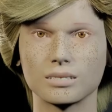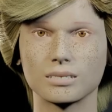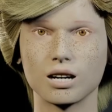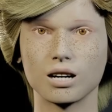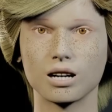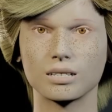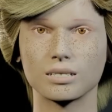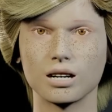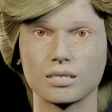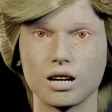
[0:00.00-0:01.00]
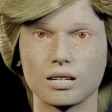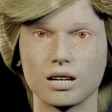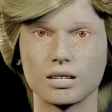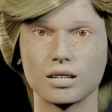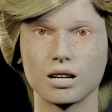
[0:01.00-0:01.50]
By
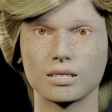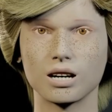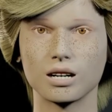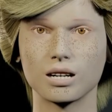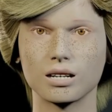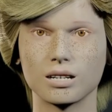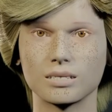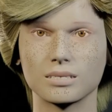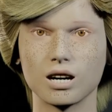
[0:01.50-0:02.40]
mid-2021,